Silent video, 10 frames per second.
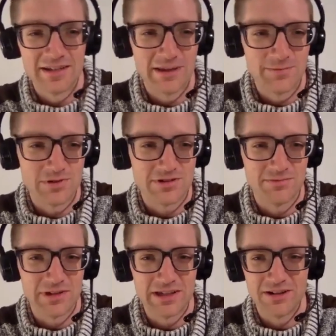
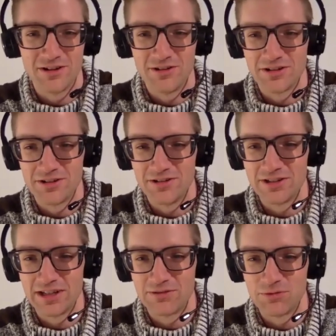keeps me all in
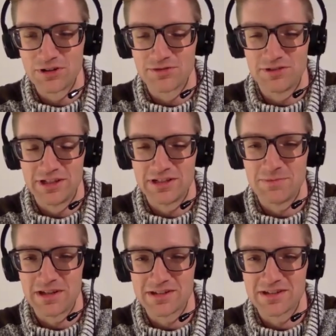all in a wonderful
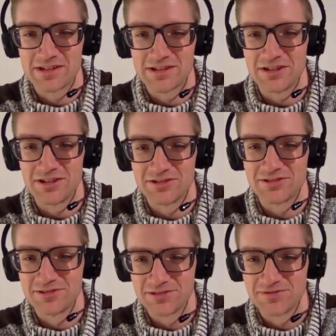headspace. So
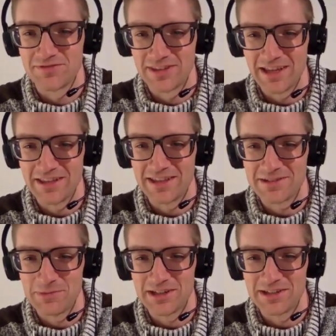yeah,
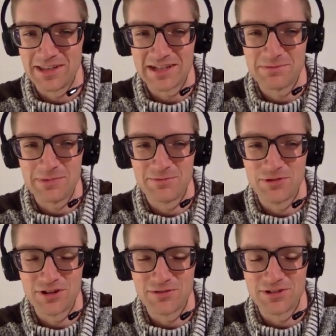that's my
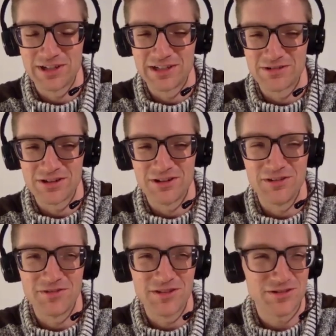morning routine. So it's
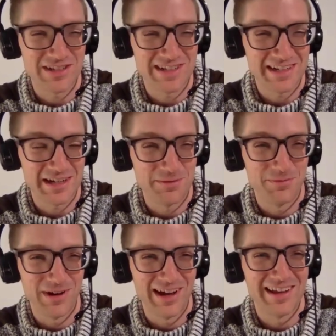all of those
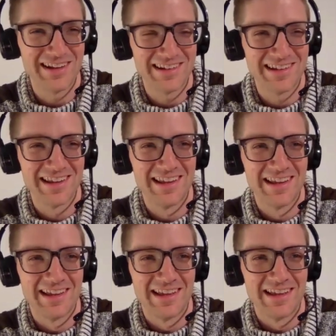combined.
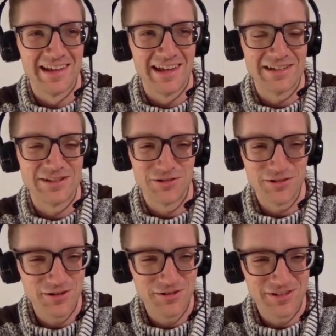I
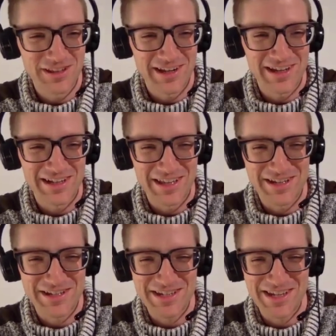don't know that I can
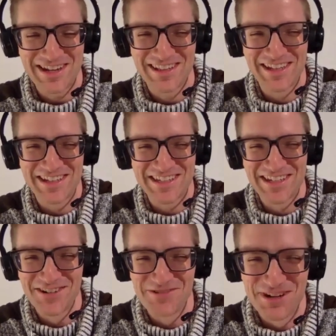like cite like a
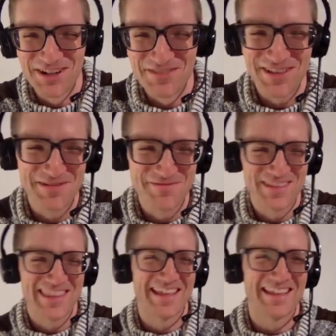single one of
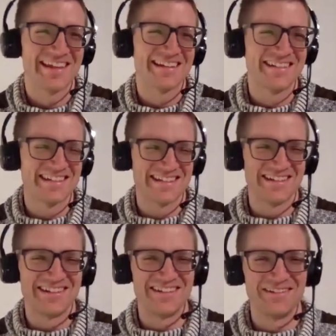them that like does
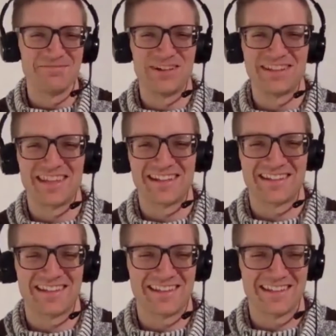it all, but
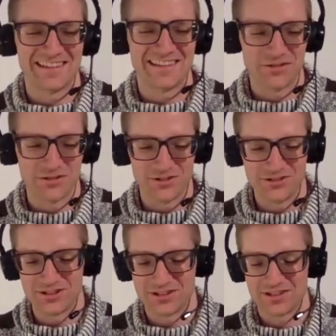those
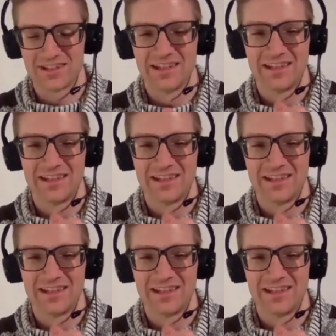all just